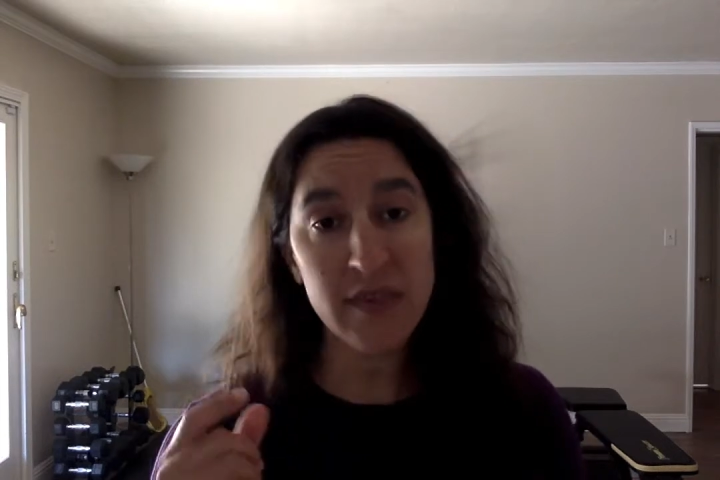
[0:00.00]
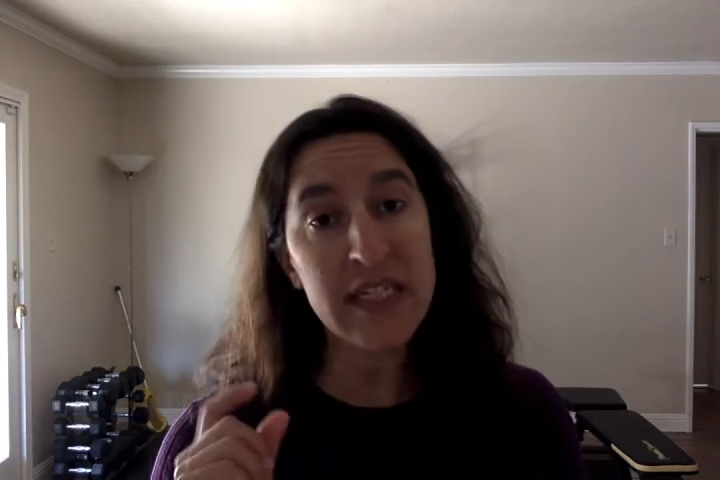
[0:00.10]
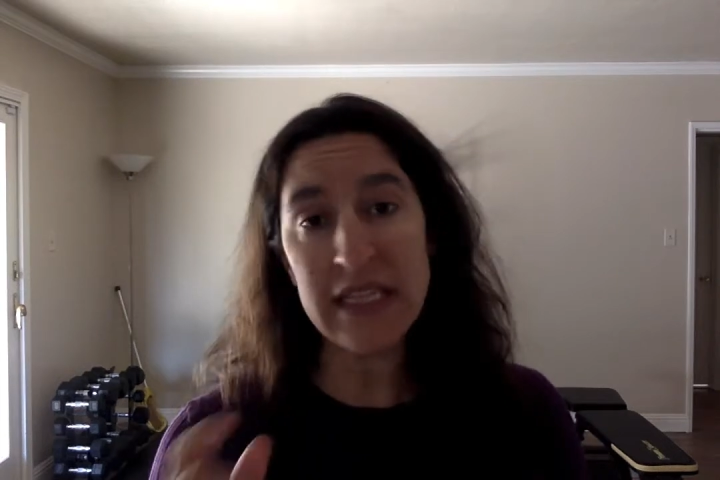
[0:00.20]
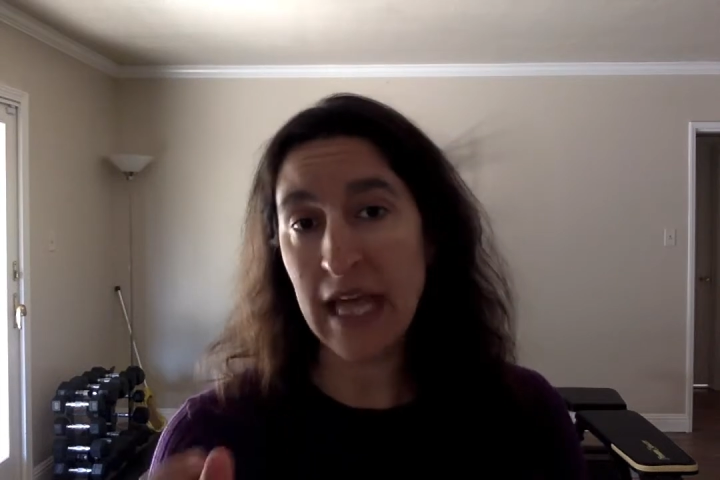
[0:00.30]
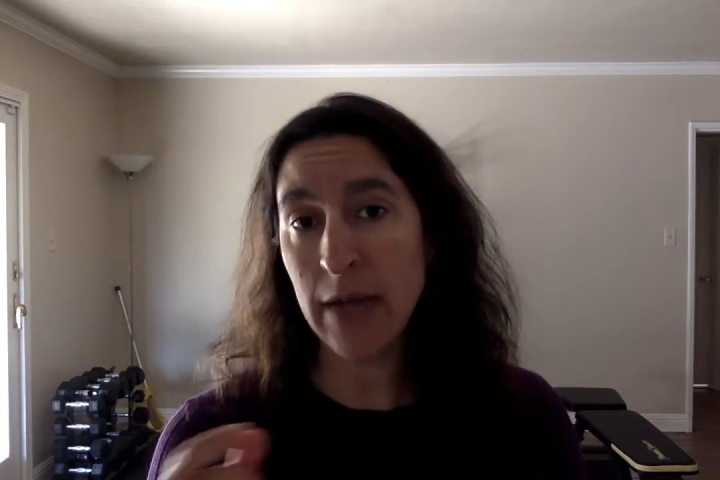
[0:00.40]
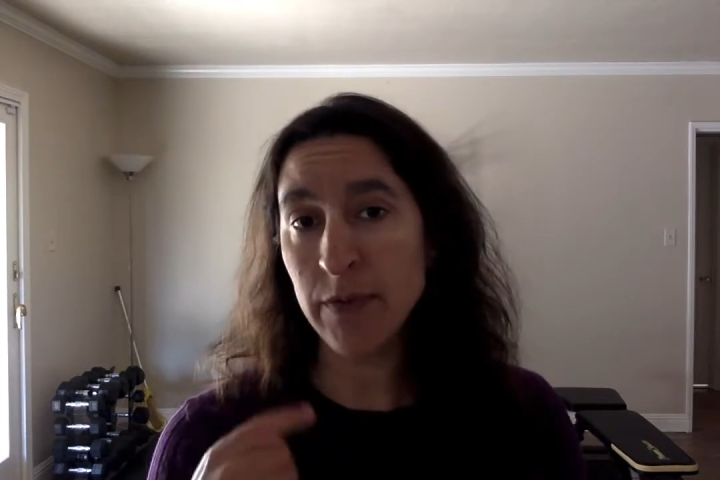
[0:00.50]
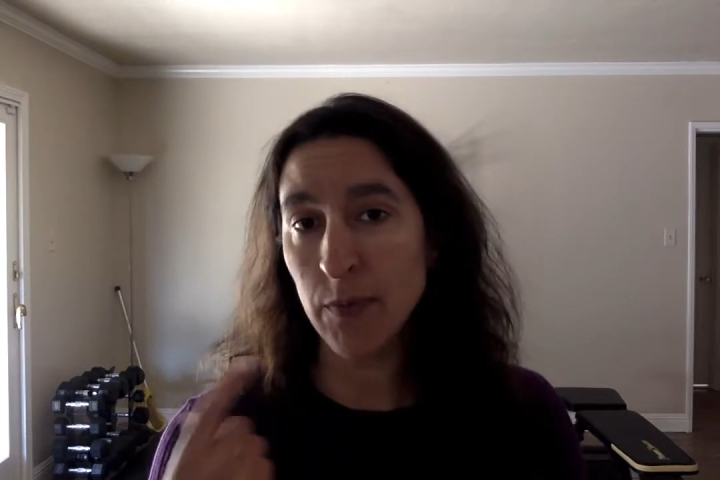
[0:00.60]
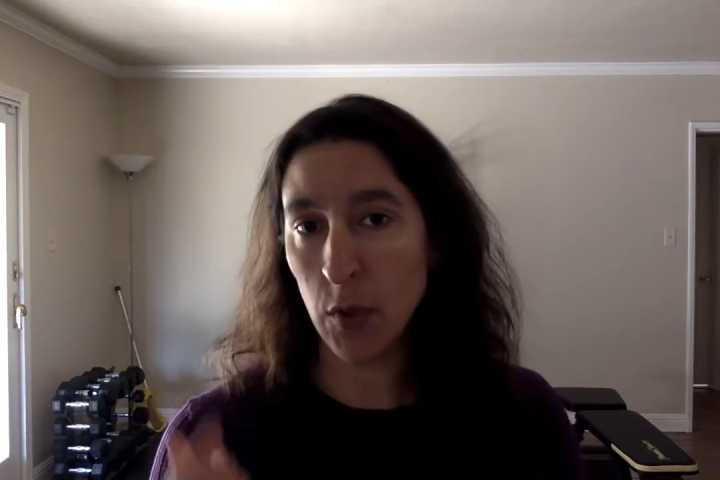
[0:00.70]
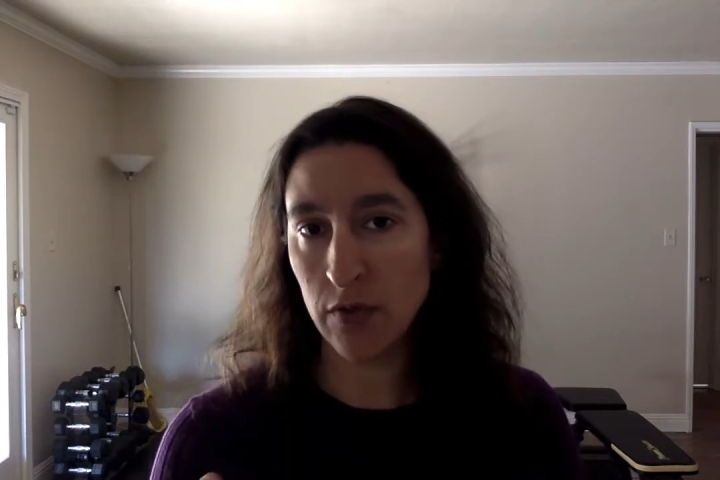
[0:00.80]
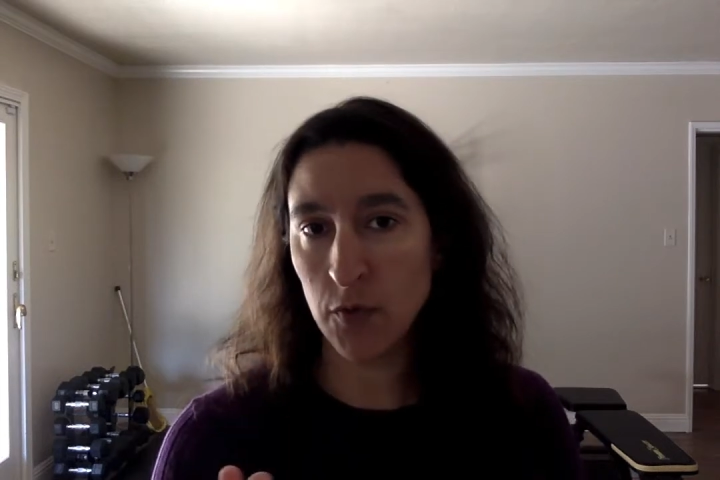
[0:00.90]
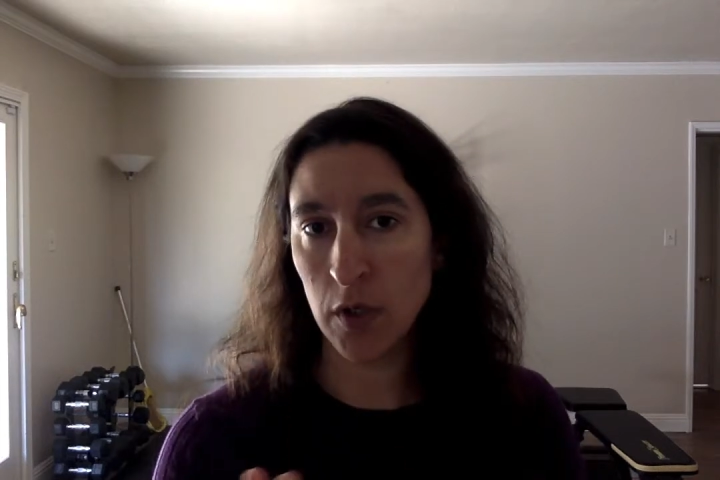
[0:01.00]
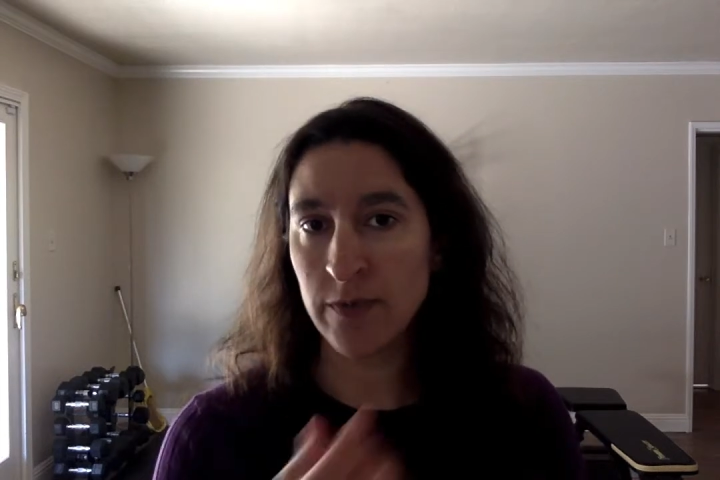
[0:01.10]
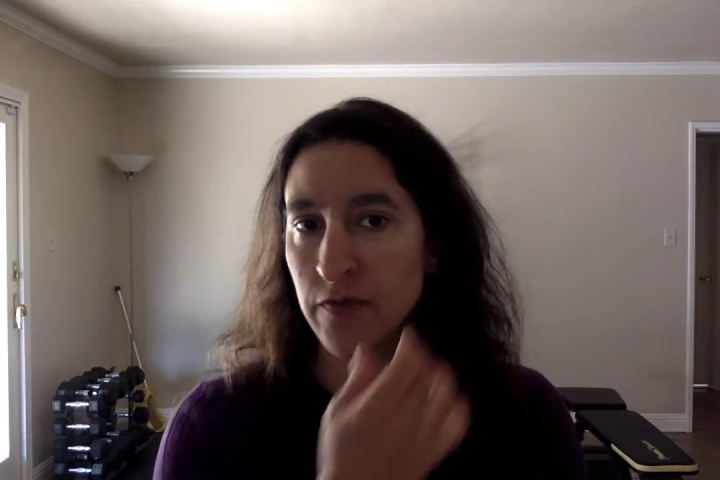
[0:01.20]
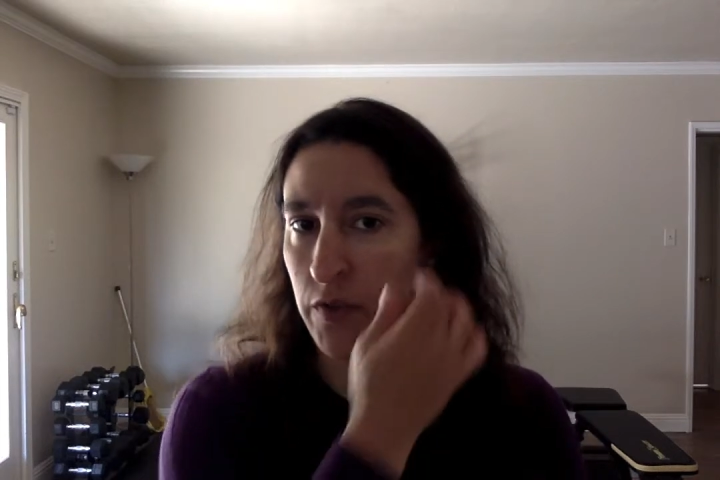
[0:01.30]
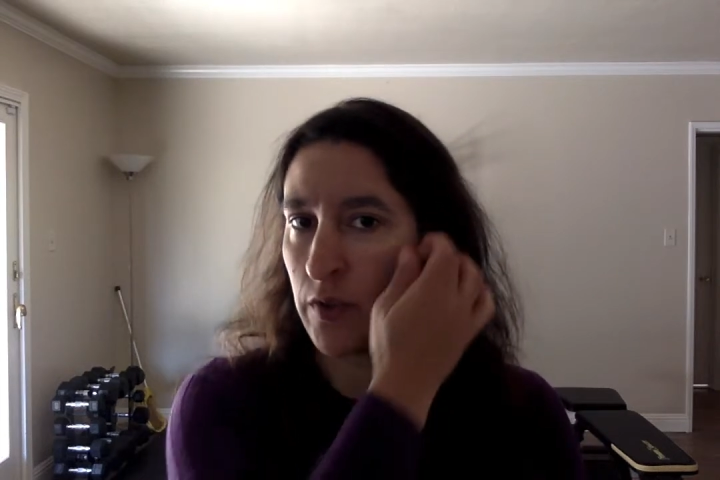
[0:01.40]
lab report forms
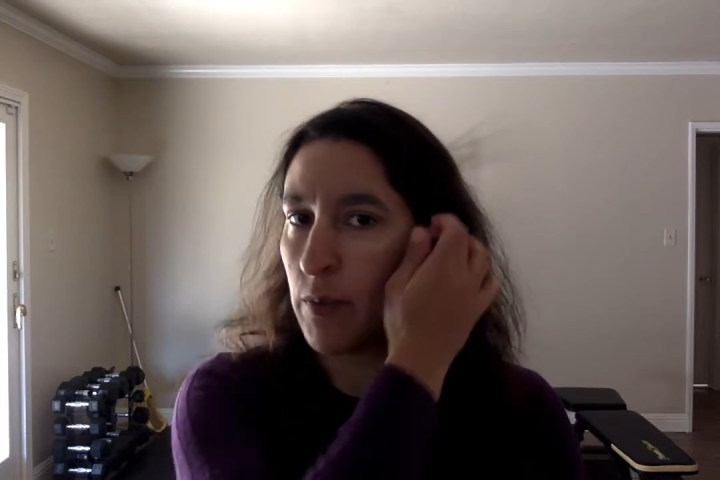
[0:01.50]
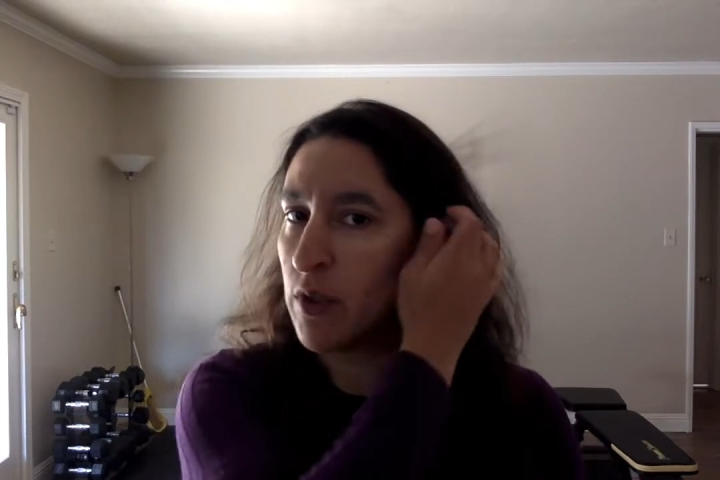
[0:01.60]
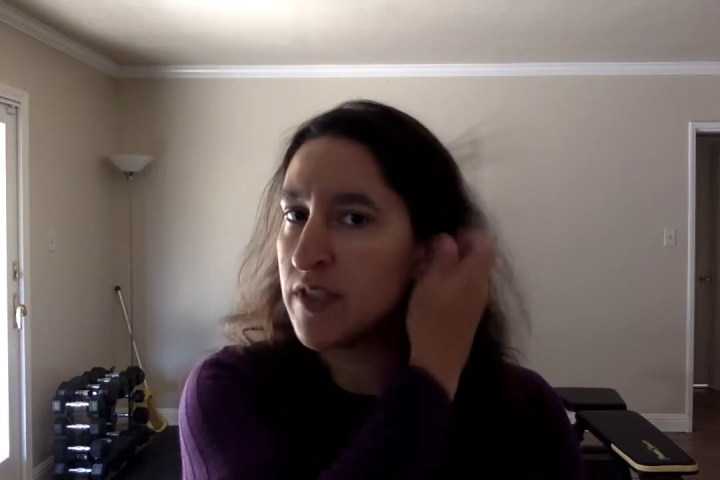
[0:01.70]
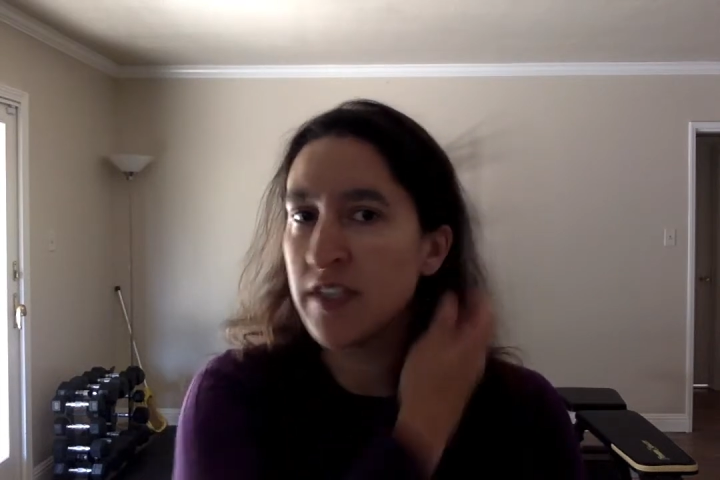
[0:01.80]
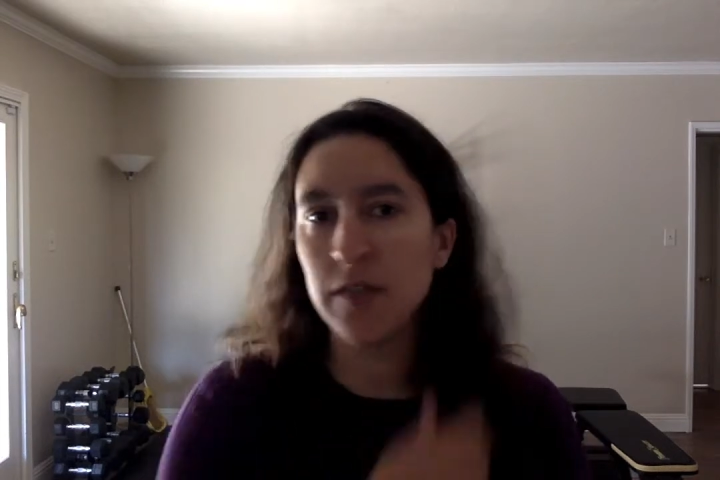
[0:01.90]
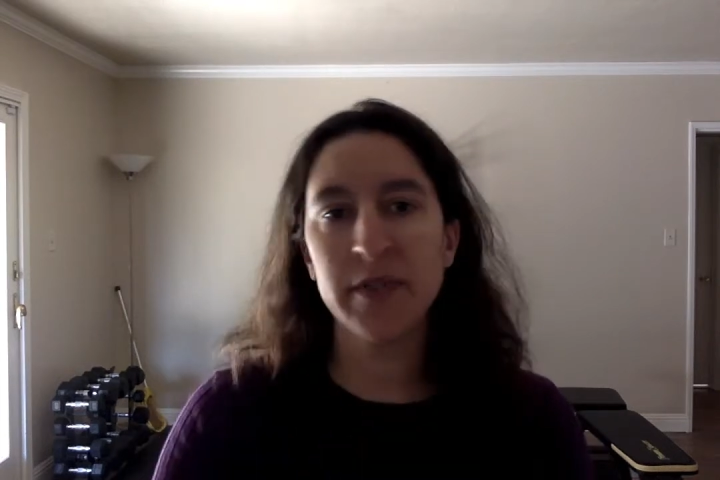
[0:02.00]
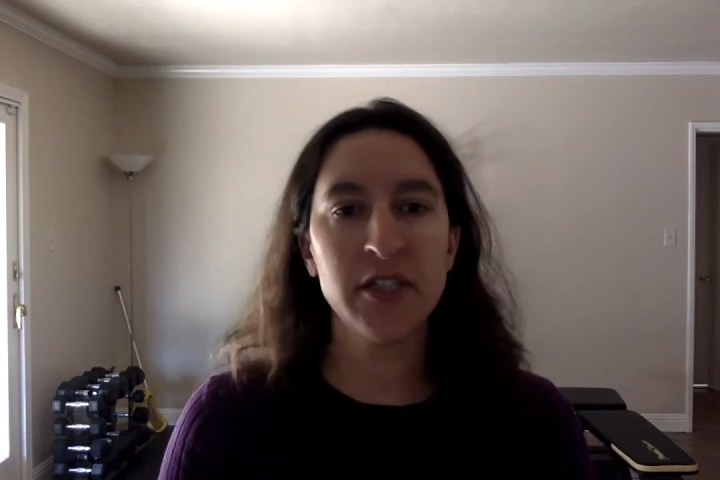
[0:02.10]
for the reports that you'll be